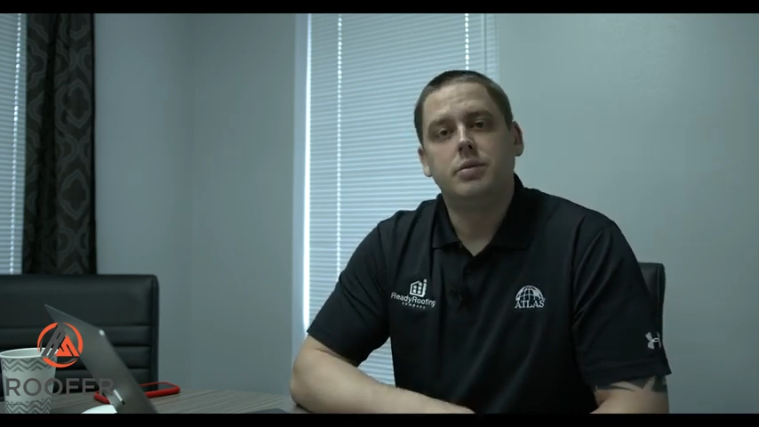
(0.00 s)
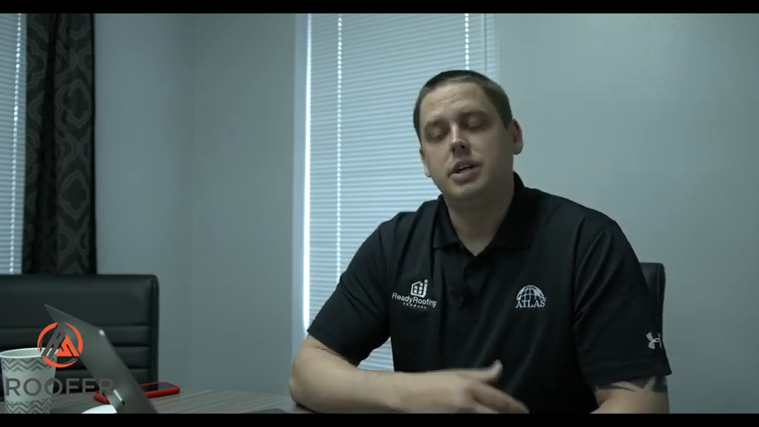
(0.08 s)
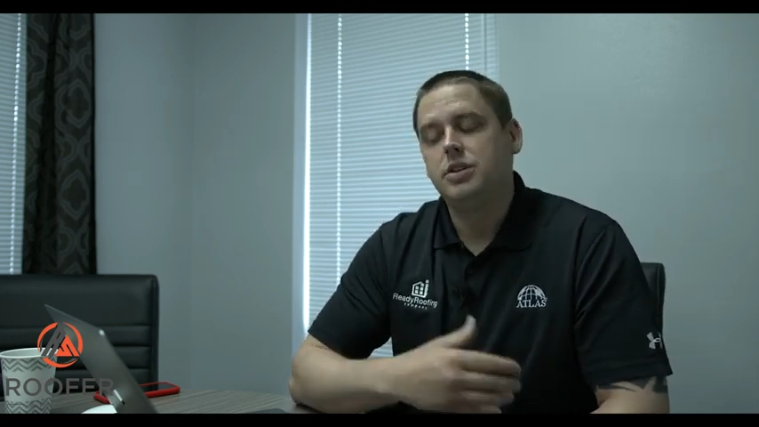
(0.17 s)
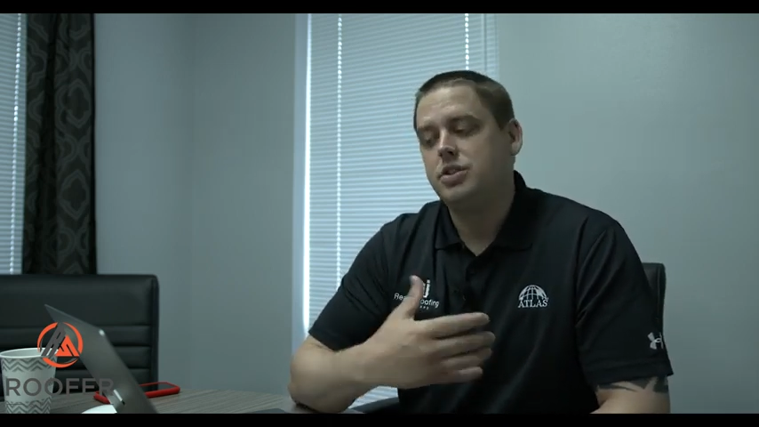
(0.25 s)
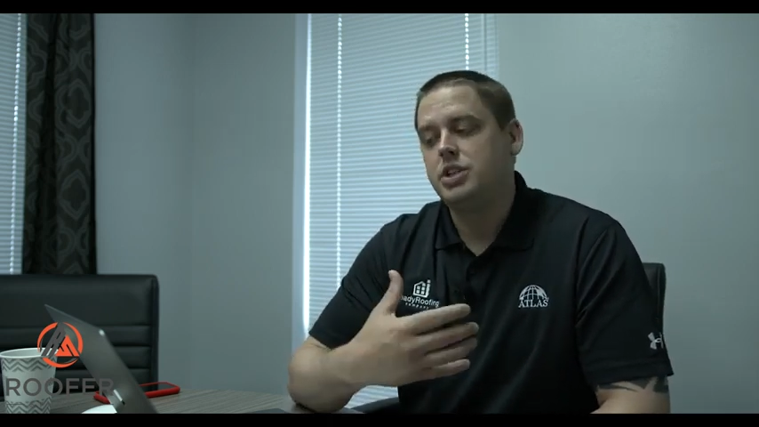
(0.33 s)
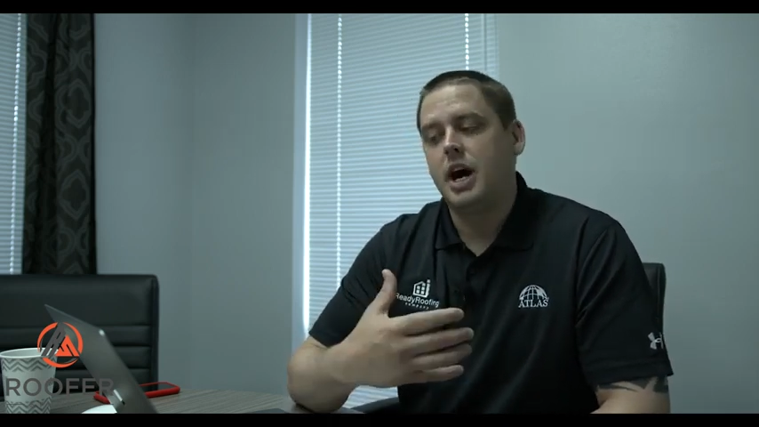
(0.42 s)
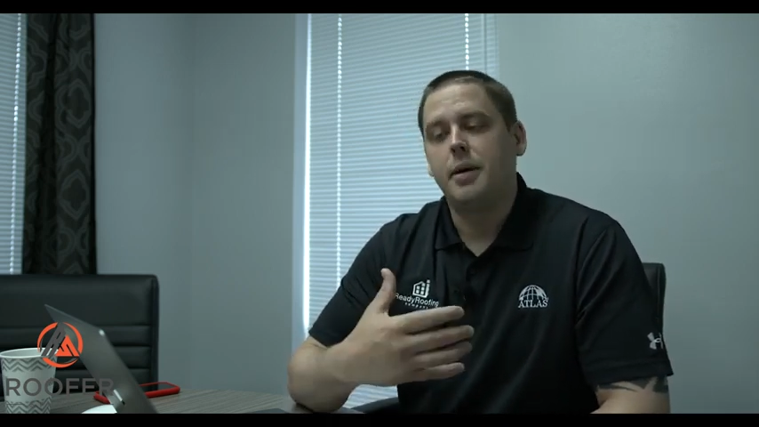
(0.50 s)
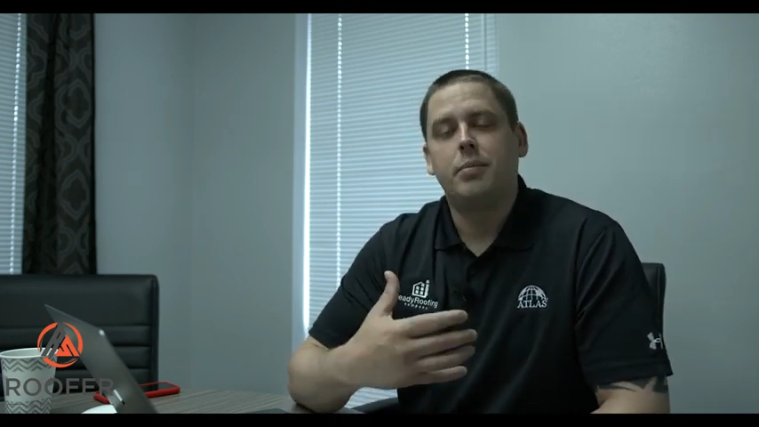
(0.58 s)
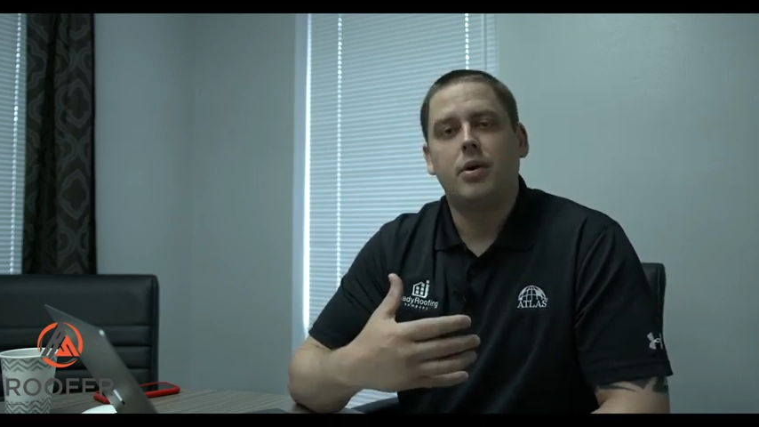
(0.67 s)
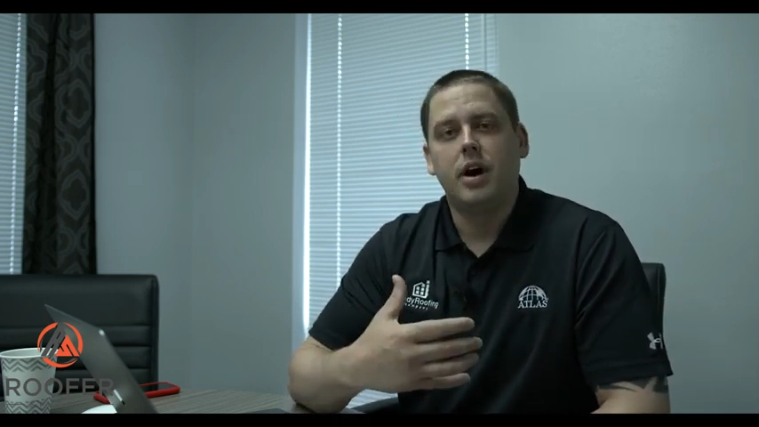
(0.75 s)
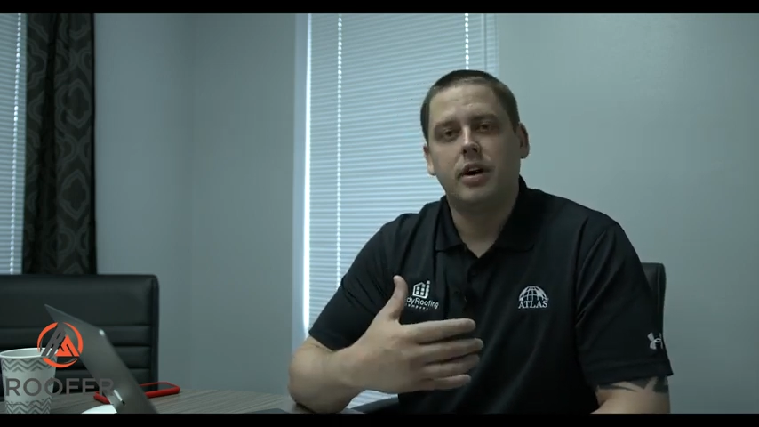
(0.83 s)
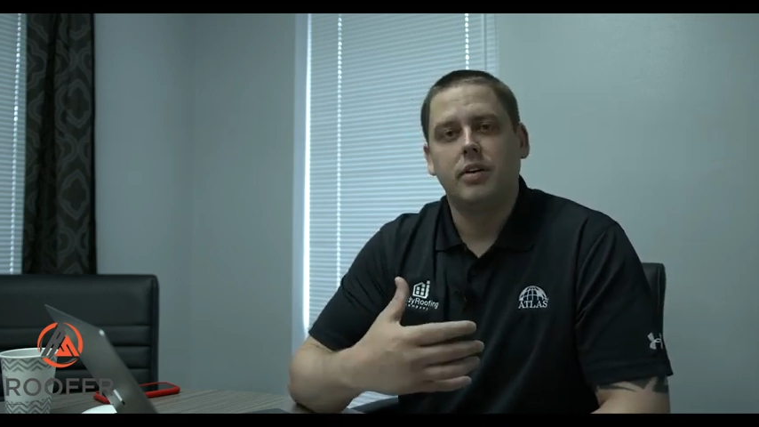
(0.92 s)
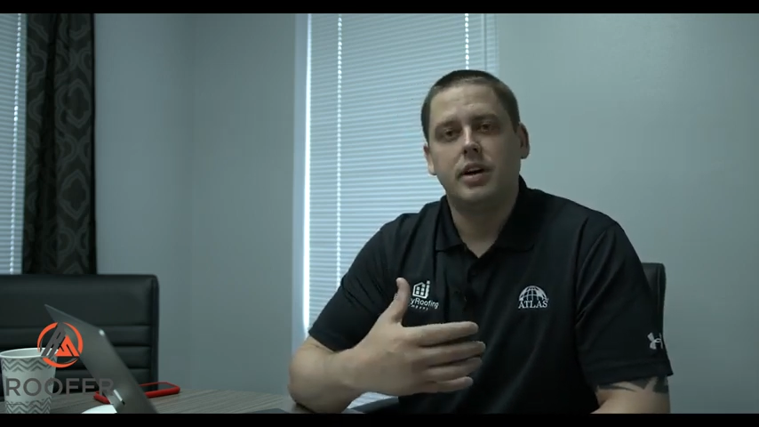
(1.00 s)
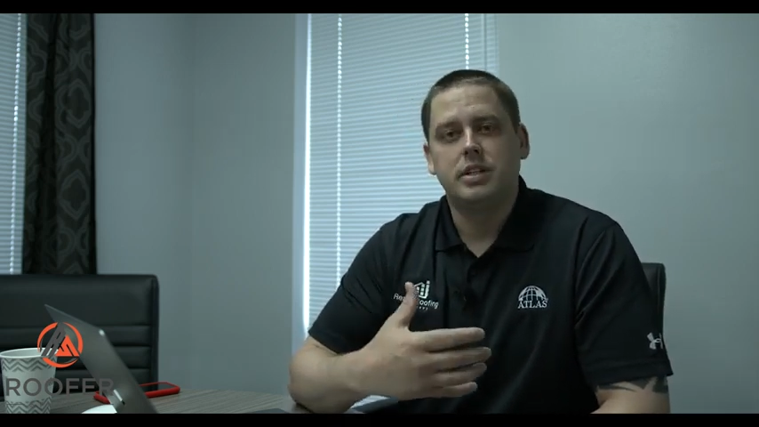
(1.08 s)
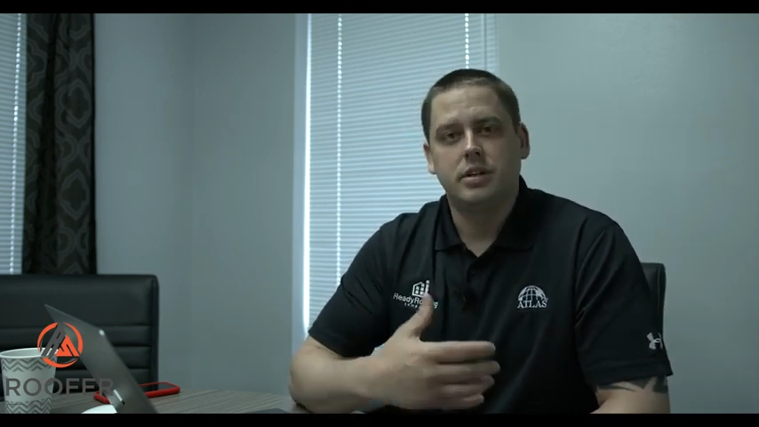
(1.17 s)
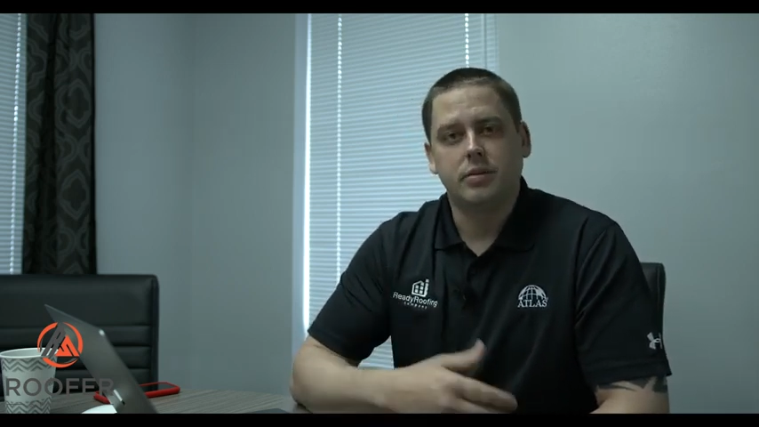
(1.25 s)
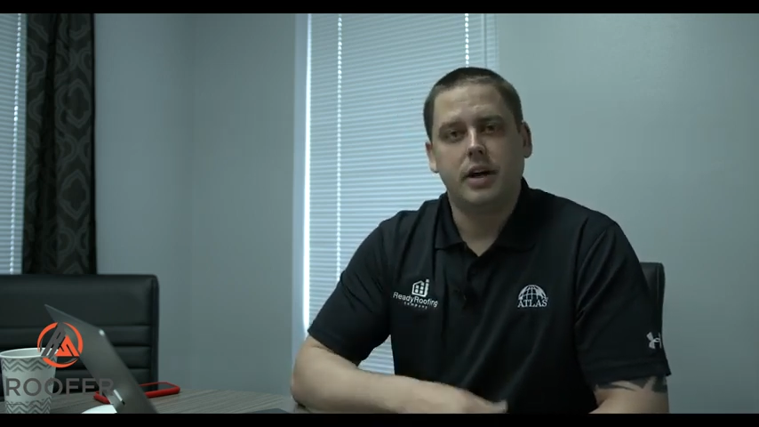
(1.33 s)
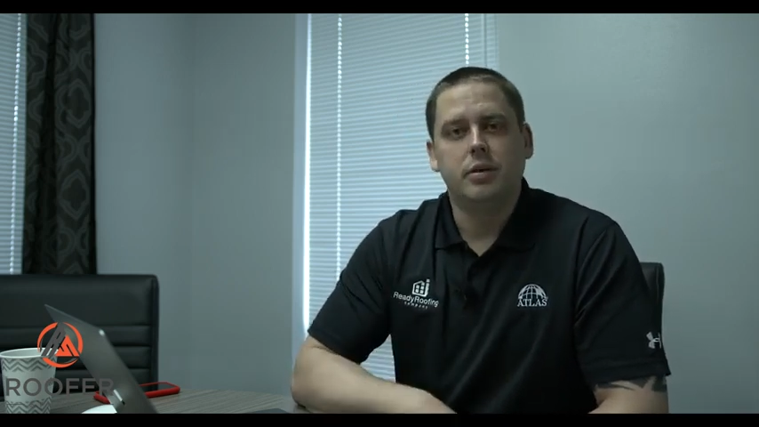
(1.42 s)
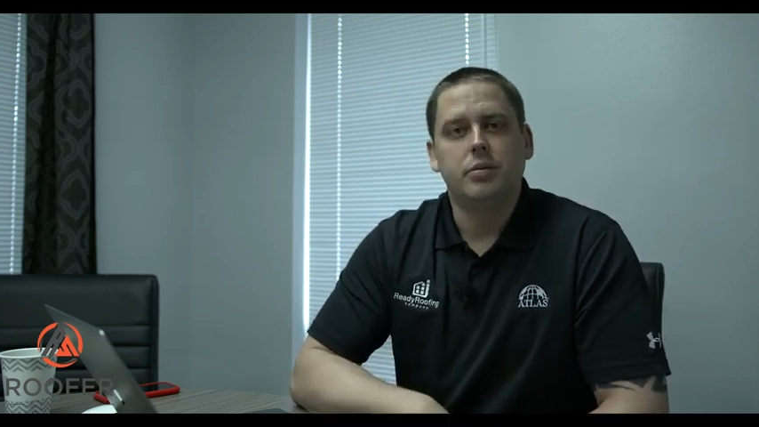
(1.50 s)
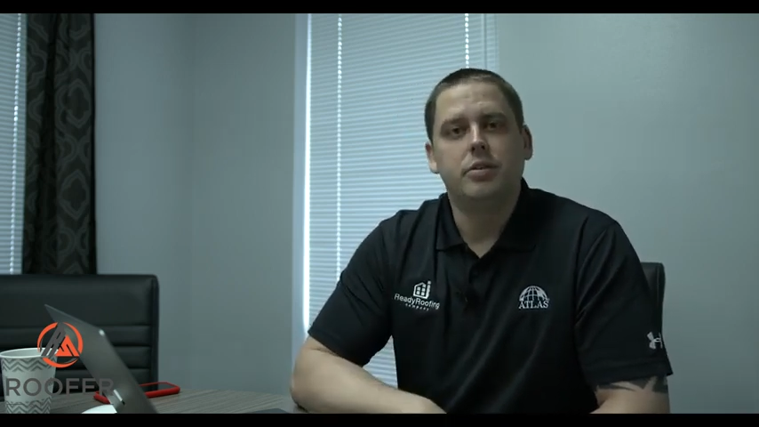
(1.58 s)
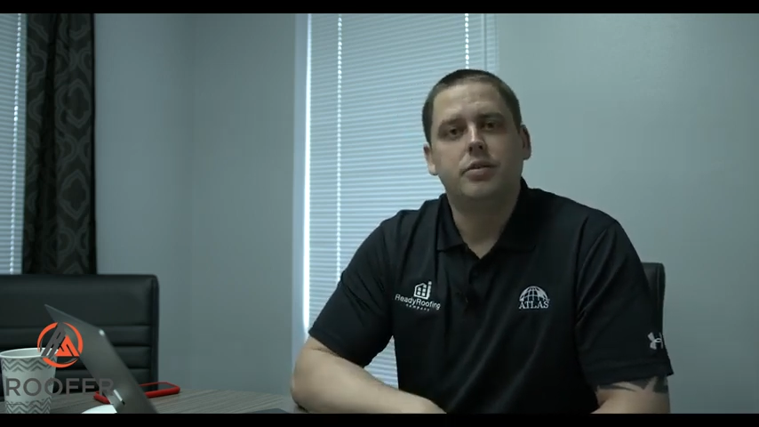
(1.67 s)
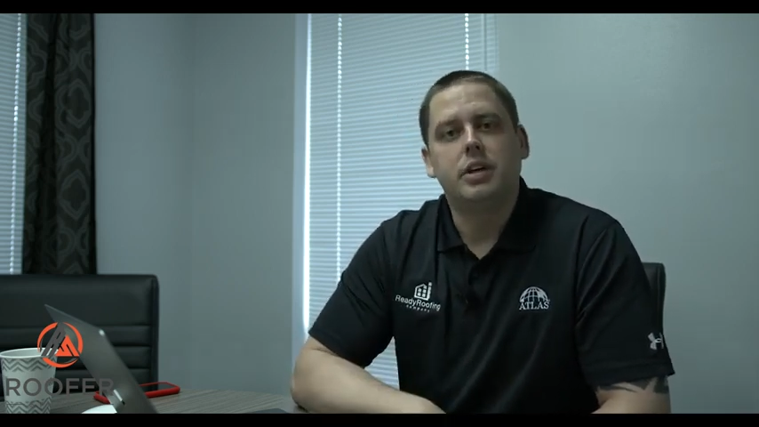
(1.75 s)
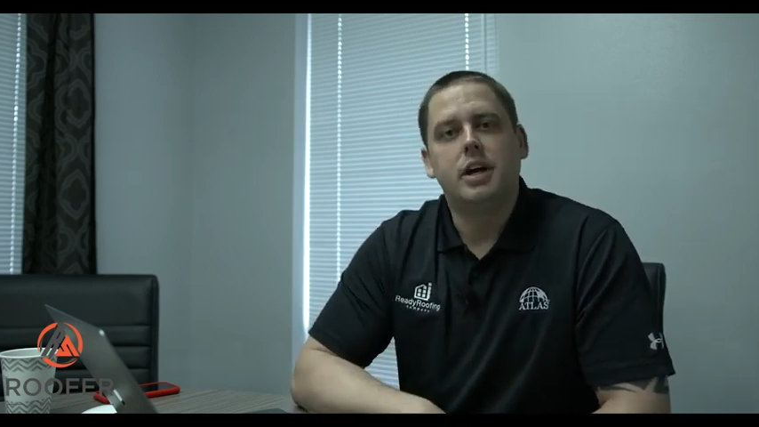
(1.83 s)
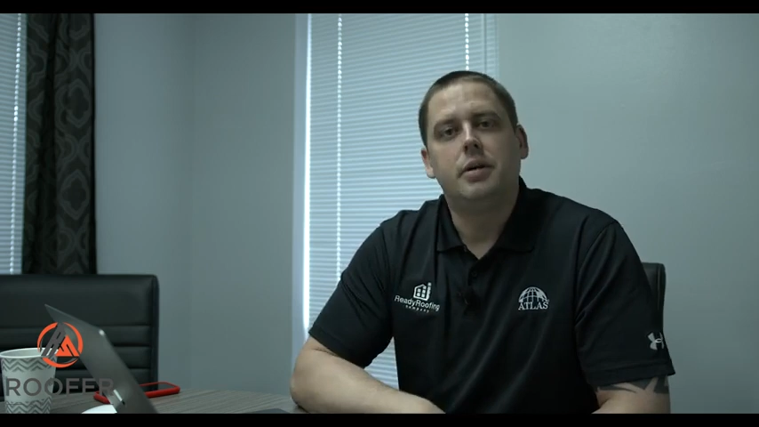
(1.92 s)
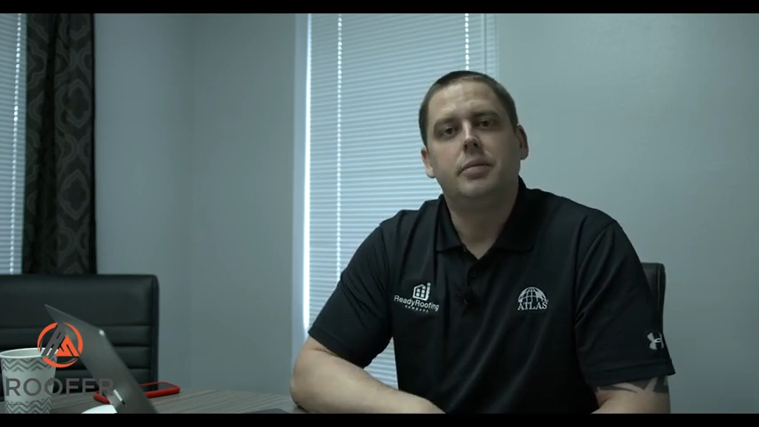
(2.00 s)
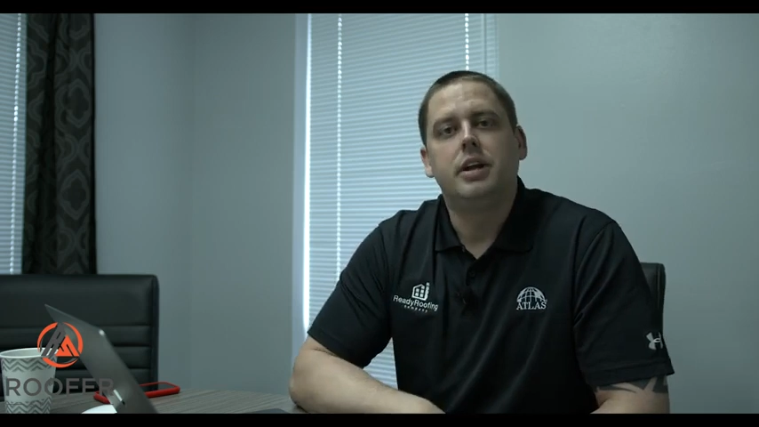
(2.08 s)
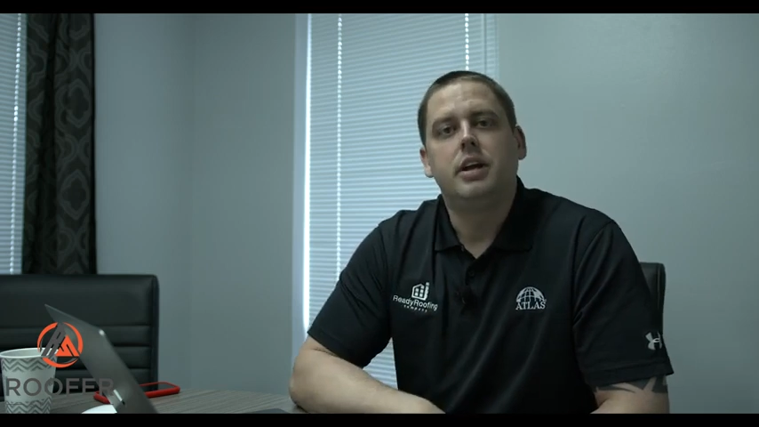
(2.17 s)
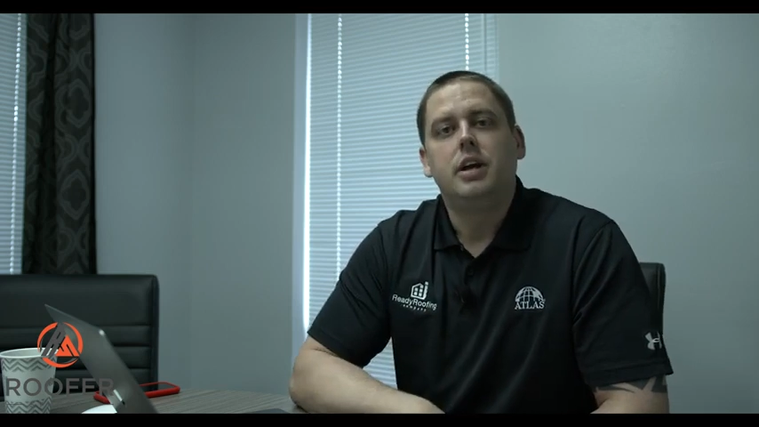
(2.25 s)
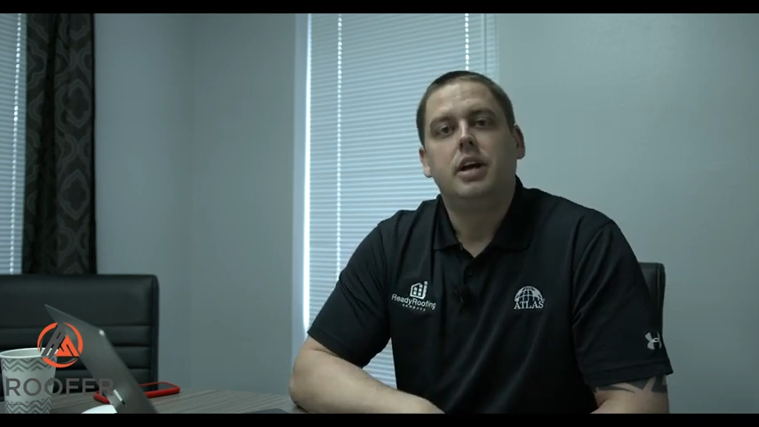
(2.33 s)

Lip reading: We use JobProgress at Ready Roofing Company.